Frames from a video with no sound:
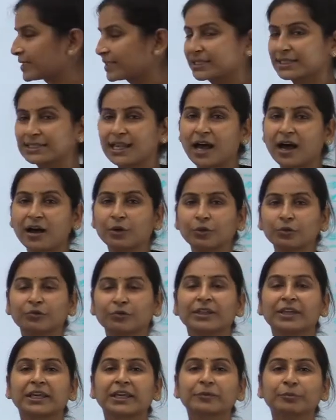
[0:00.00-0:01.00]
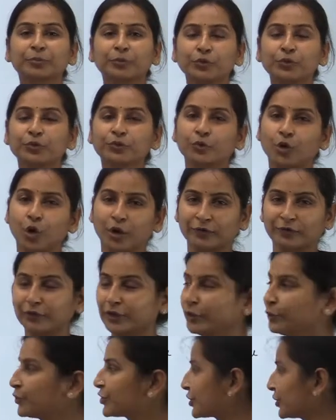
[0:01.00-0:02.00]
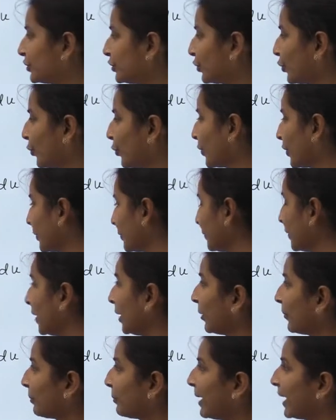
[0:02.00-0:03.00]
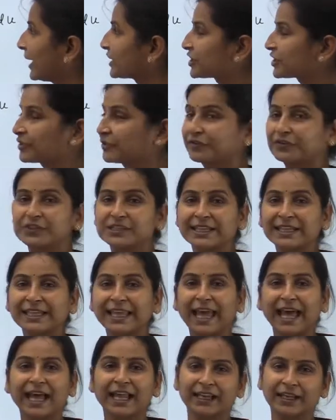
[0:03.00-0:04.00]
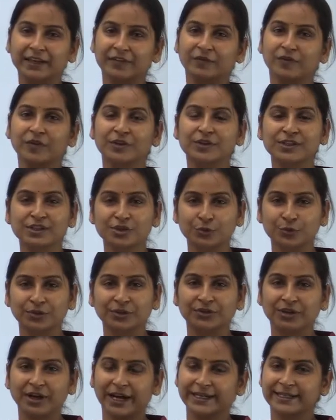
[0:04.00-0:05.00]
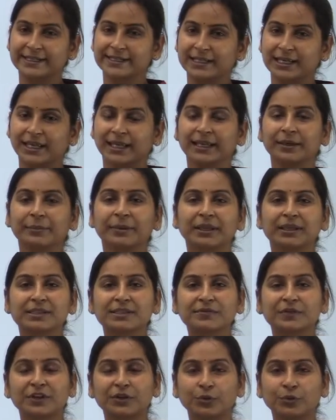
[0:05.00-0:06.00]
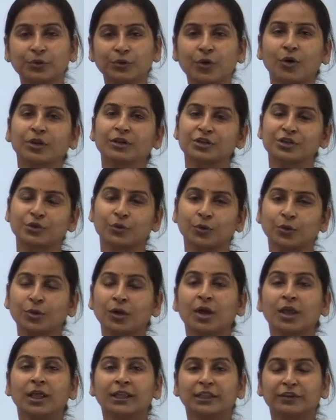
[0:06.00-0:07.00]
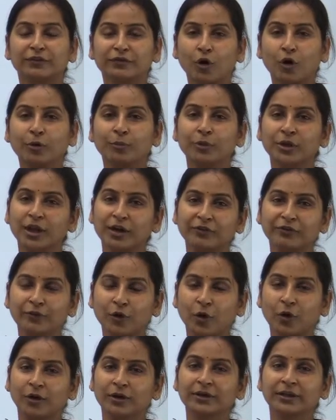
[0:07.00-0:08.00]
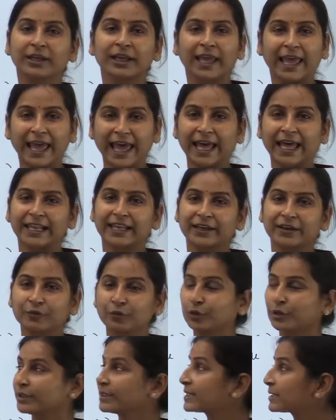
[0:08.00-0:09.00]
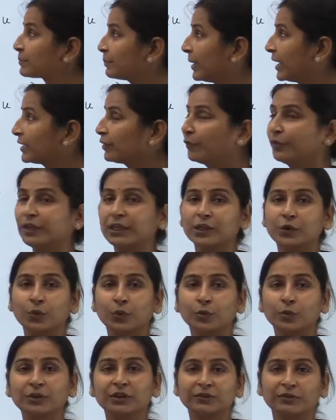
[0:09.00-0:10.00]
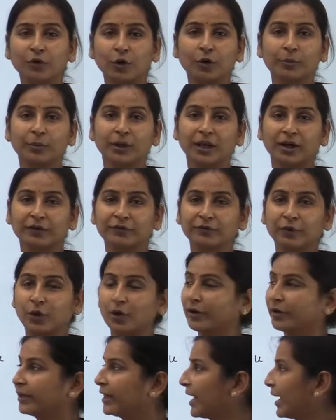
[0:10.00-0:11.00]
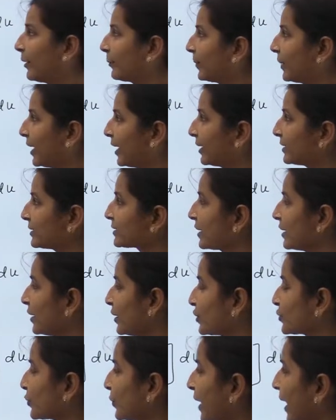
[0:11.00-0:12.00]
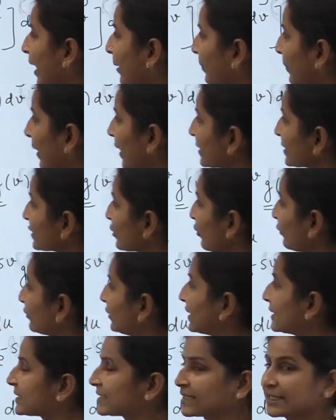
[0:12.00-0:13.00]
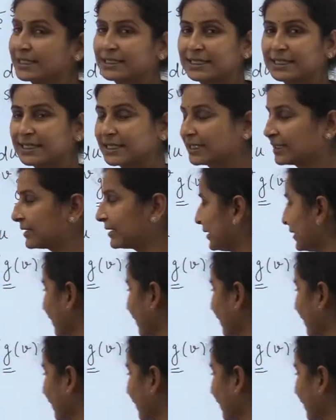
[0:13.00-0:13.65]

is how we can prove convolution theorem by shifting L inverse to the right side, because we do not know the formula for L inverse, but we know the formula for Laplace. So Laplace of this integral